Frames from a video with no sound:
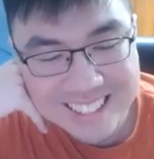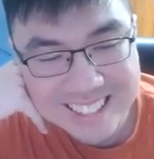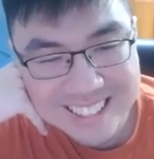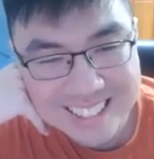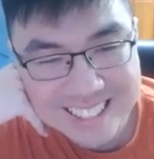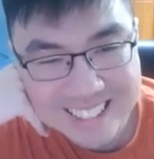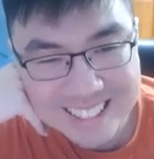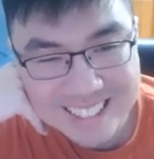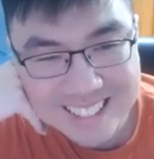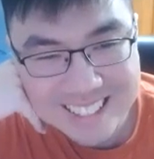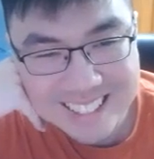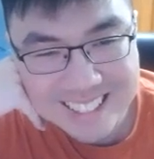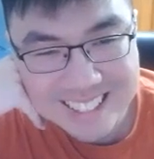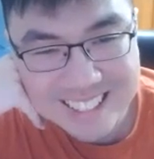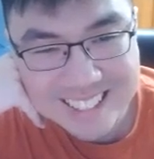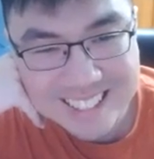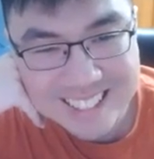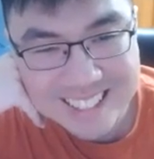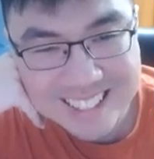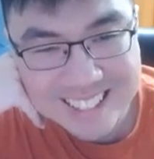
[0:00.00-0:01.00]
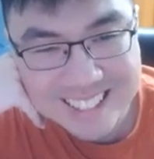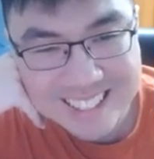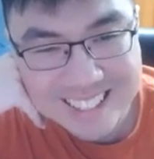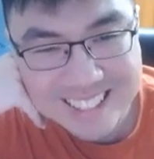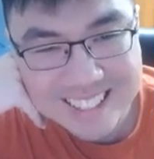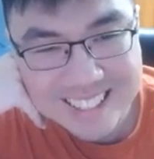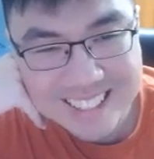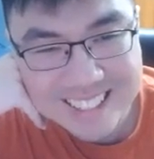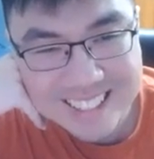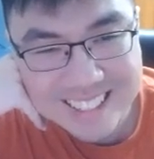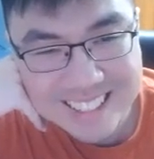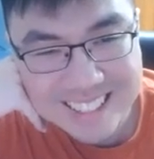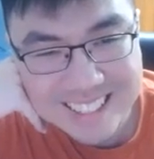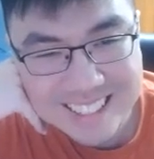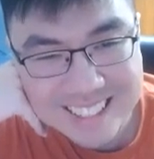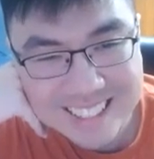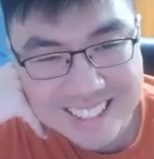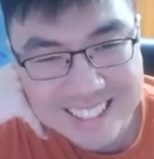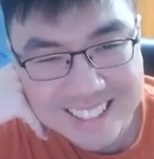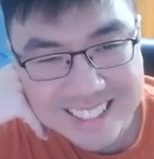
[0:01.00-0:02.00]

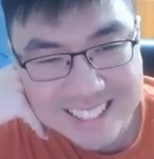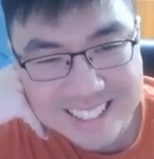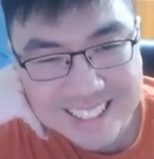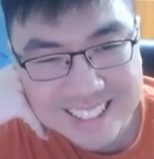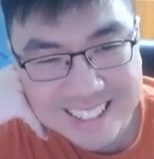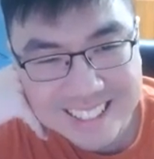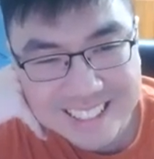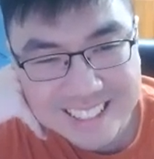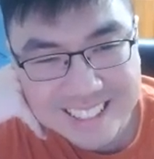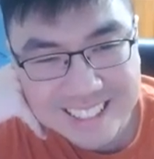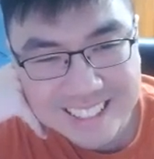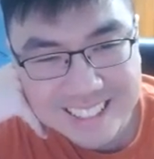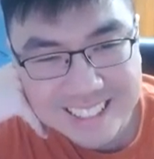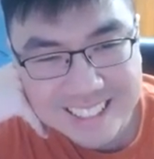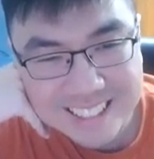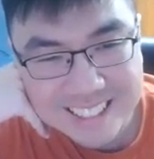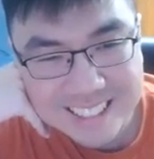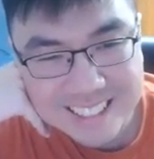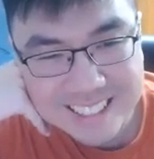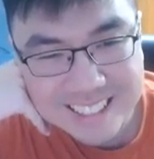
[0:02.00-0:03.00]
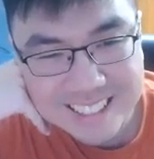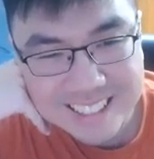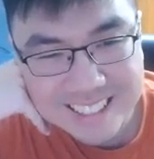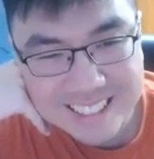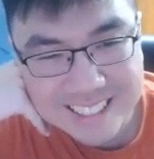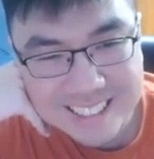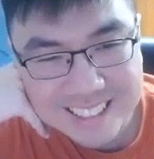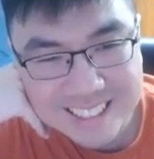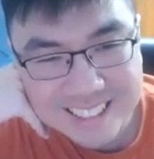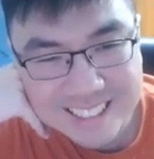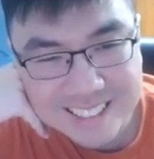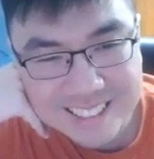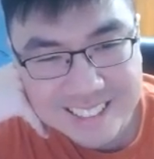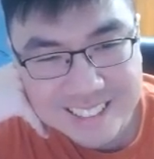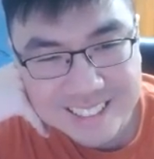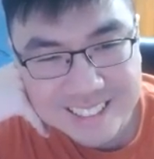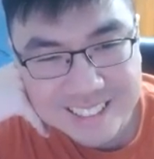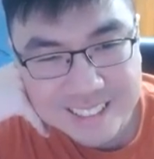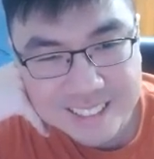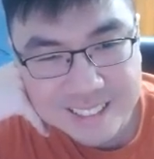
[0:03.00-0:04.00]

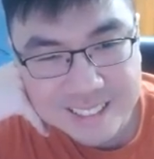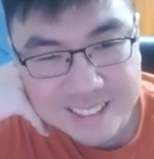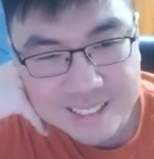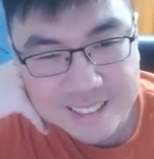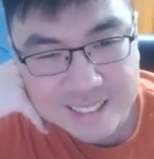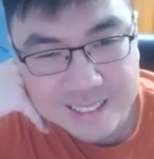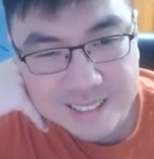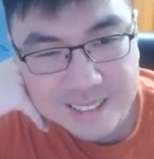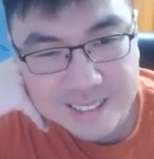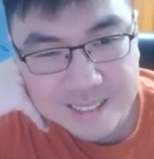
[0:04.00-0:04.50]
[no speech]